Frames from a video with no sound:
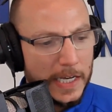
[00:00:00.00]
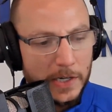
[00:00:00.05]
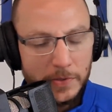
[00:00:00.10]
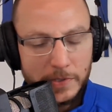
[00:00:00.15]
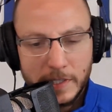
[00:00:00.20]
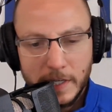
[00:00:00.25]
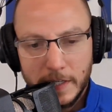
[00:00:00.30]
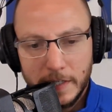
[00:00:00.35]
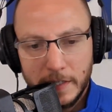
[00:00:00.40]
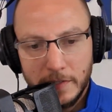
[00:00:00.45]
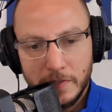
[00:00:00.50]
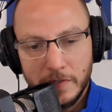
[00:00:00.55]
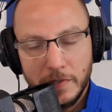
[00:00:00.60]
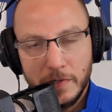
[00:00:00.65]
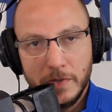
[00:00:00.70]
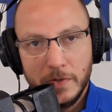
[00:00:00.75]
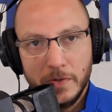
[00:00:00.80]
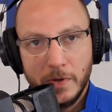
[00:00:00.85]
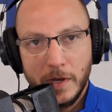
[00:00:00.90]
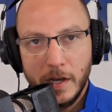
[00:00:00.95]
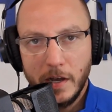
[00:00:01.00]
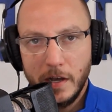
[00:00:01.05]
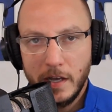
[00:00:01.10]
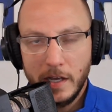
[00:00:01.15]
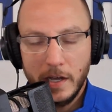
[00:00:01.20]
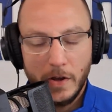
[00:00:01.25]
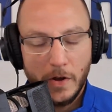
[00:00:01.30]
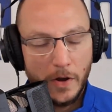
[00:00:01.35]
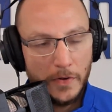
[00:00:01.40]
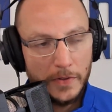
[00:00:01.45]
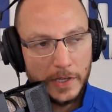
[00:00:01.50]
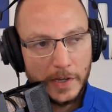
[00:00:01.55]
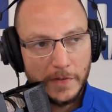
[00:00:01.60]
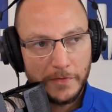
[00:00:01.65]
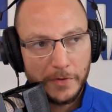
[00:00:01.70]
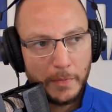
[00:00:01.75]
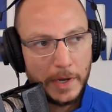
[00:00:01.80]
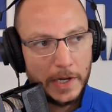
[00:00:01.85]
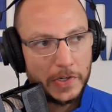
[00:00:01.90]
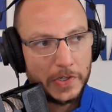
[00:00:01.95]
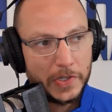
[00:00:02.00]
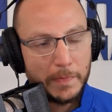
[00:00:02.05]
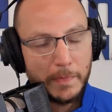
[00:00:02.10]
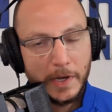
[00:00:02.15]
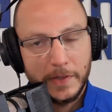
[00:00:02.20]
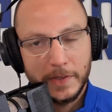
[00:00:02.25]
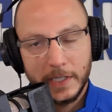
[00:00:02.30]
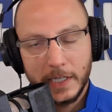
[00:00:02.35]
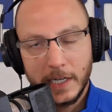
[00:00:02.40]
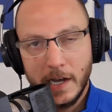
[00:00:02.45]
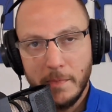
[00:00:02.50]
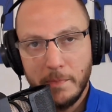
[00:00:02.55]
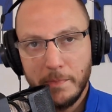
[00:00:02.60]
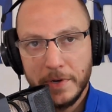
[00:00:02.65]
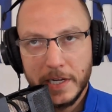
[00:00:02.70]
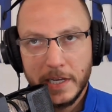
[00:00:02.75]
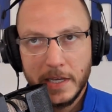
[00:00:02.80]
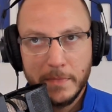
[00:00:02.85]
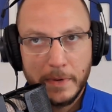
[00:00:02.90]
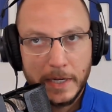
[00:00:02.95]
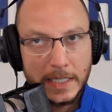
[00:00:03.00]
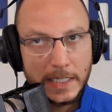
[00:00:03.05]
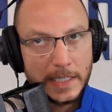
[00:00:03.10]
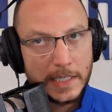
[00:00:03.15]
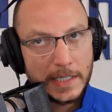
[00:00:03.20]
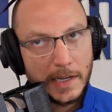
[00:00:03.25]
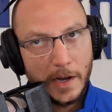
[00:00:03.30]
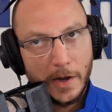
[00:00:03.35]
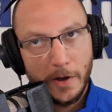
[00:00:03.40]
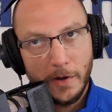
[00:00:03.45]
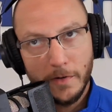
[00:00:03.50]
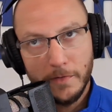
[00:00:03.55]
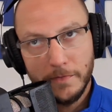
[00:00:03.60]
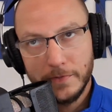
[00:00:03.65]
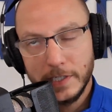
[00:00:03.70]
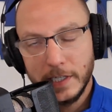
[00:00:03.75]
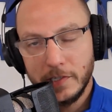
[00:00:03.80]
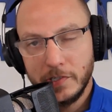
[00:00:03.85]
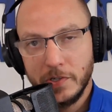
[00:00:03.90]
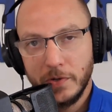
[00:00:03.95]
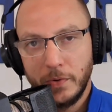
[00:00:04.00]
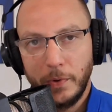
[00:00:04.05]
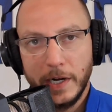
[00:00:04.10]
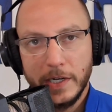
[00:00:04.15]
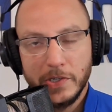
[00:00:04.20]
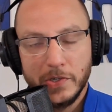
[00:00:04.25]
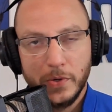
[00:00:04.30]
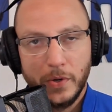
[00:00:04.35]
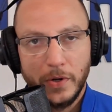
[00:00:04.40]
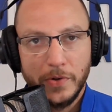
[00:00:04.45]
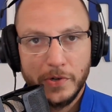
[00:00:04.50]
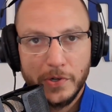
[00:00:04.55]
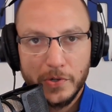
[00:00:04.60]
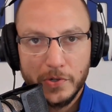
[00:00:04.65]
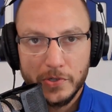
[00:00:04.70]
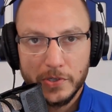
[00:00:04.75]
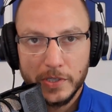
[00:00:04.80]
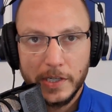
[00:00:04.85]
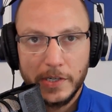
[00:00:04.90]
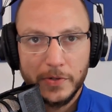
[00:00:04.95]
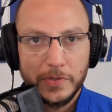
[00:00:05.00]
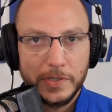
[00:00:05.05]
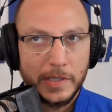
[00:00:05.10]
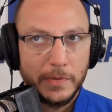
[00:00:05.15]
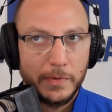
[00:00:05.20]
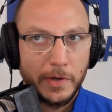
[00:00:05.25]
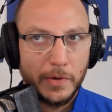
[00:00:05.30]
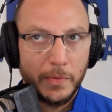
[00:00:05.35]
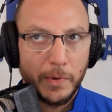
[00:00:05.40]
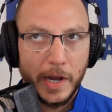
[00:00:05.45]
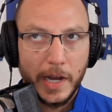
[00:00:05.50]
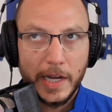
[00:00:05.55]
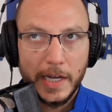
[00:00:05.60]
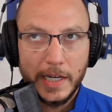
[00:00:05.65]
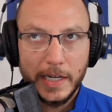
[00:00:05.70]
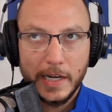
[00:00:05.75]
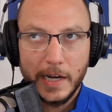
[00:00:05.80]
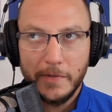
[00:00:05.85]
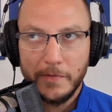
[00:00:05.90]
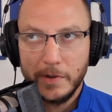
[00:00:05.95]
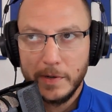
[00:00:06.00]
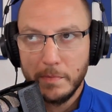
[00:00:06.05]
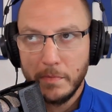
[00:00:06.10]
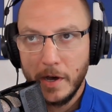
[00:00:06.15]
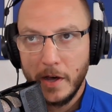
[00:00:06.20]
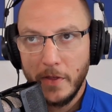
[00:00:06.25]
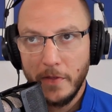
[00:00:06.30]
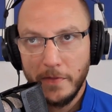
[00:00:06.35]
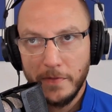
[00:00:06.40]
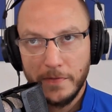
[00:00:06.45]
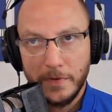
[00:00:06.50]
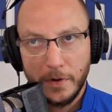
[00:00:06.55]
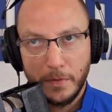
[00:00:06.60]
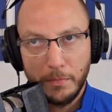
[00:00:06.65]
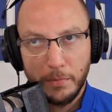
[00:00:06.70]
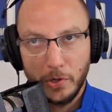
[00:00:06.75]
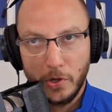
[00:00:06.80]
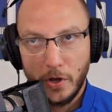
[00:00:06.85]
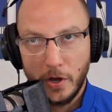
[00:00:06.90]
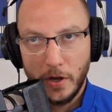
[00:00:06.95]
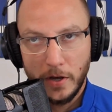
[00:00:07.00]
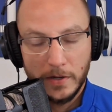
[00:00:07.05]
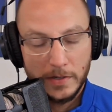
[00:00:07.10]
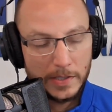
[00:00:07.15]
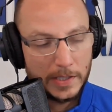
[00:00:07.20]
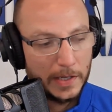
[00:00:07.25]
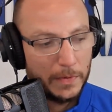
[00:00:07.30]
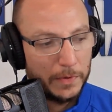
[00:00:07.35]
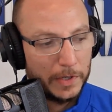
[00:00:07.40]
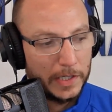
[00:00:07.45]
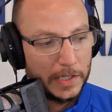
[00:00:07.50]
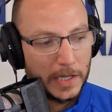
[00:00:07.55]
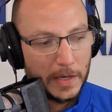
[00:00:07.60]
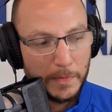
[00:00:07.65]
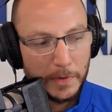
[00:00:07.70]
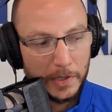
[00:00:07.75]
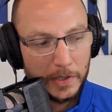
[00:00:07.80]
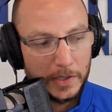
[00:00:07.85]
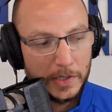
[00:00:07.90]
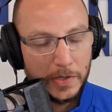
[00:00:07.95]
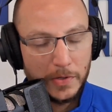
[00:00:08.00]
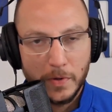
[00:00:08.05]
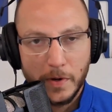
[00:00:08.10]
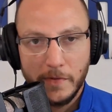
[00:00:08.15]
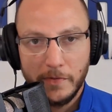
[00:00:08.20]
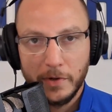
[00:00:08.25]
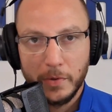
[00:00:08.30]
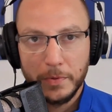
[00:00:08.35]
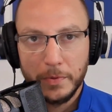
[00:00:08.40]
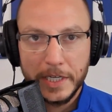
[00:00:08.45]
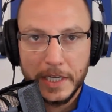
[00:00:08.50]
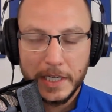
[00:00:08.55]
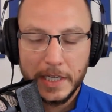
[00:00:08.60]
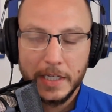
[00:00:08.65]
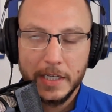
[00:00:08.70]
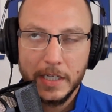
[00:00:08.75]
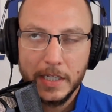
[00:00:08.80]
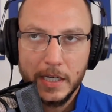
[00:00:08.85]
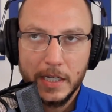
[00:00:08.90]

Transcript: It'll take you to all the information about the company, myself, takes you right to our newsletters that we write every month, our blogs that we typically do every week.